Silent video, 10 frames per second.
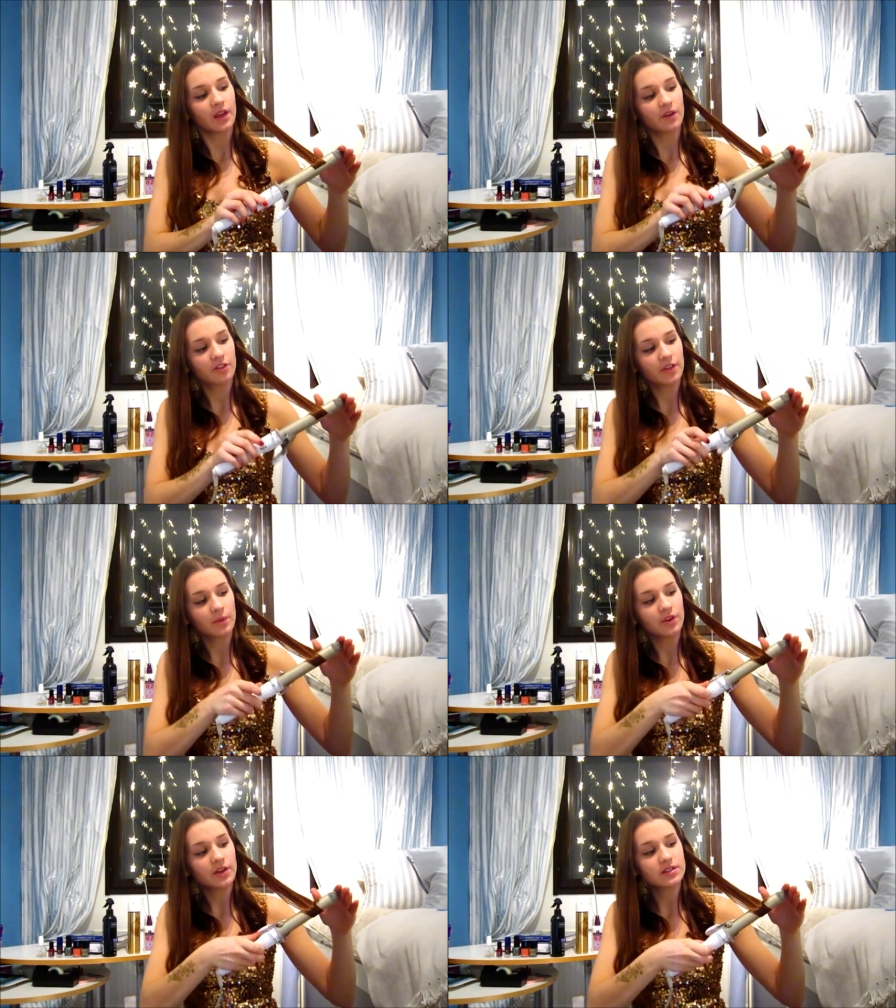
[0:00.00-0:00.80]
Another thing,
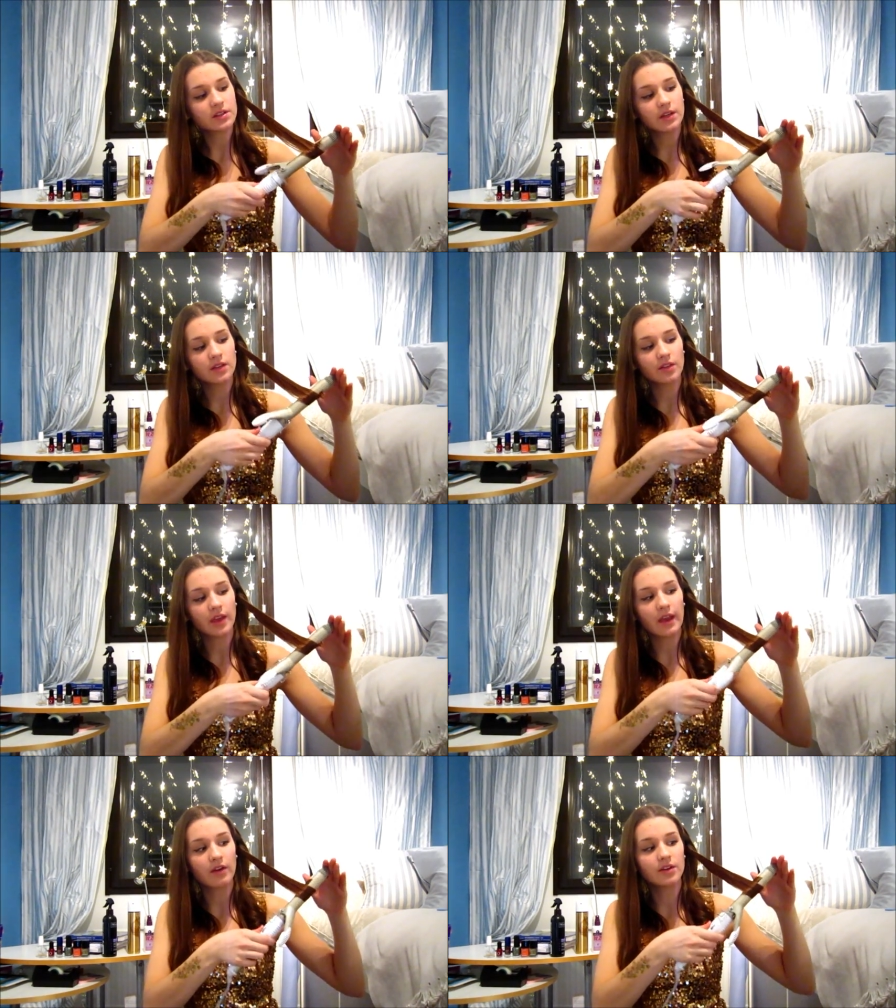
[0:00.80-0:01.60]
when you're inserting the
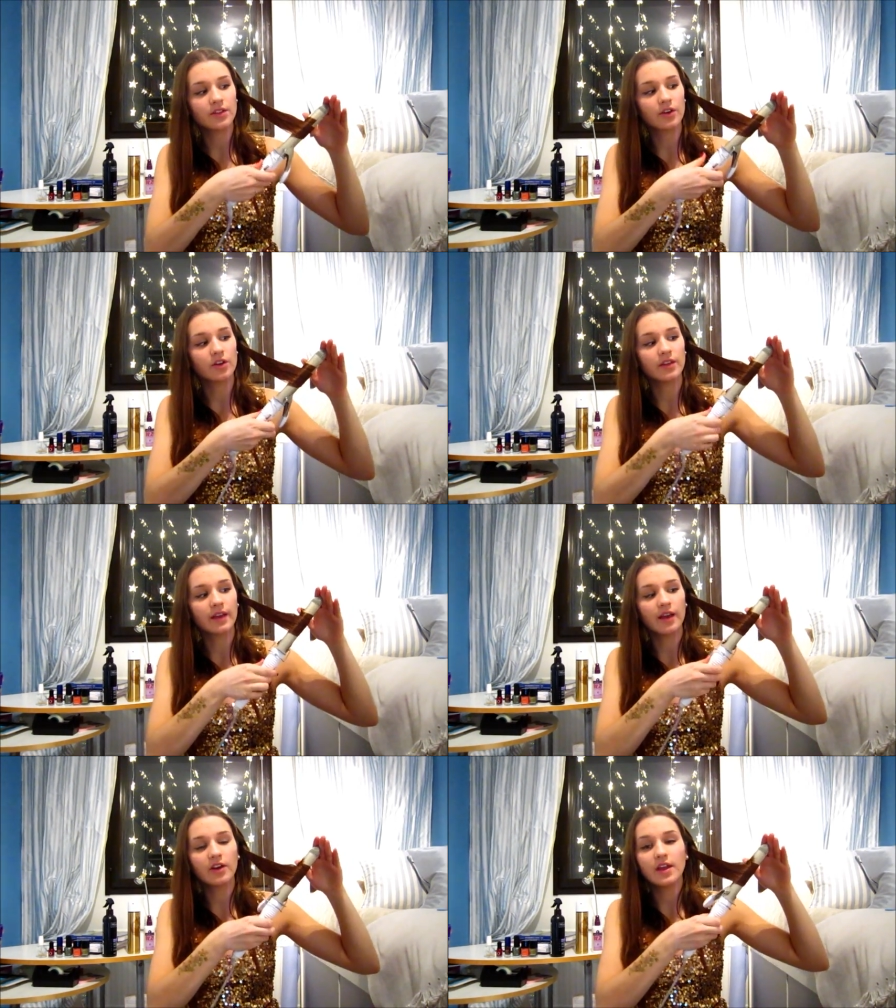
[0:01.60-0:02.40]
hair into the curling
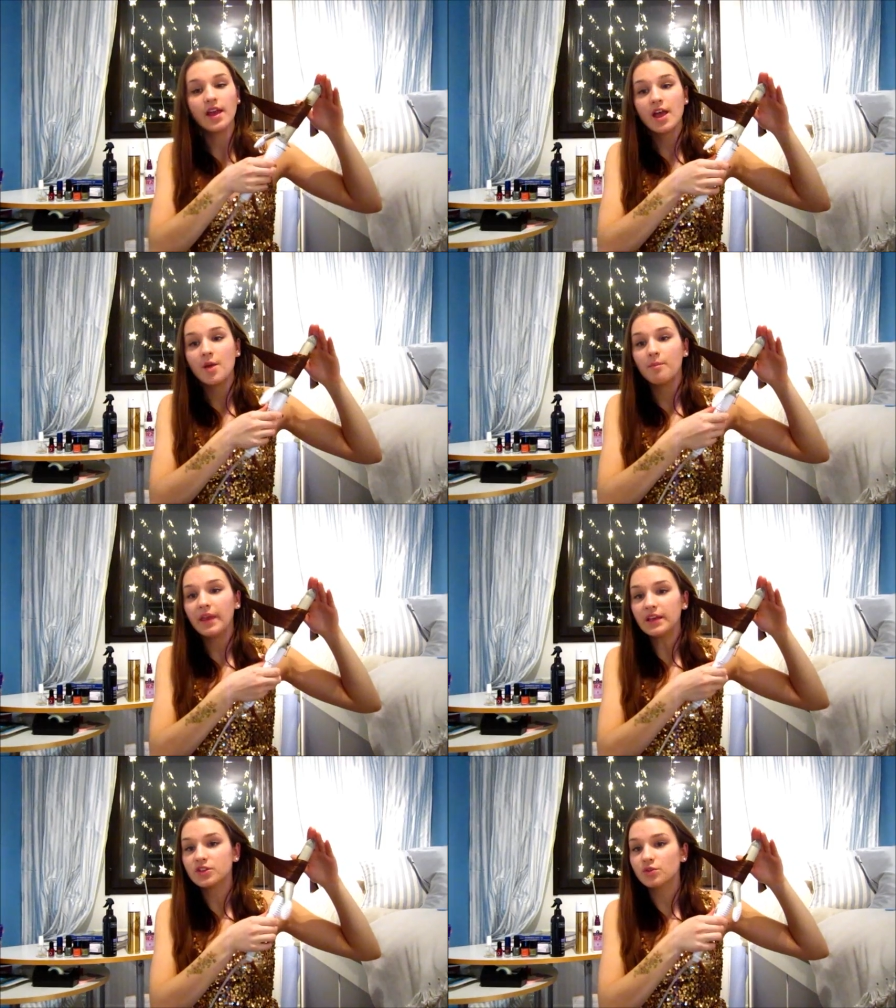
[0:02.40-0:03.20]
iron,
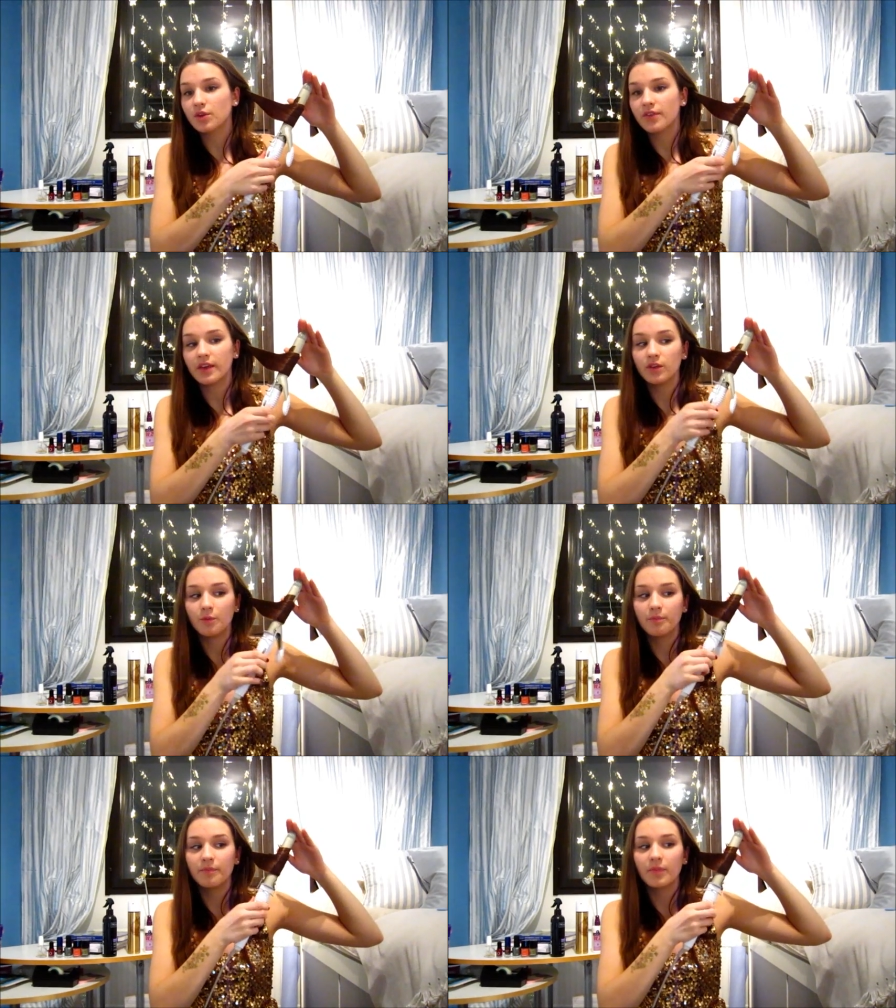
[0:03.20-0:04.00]
make sure that you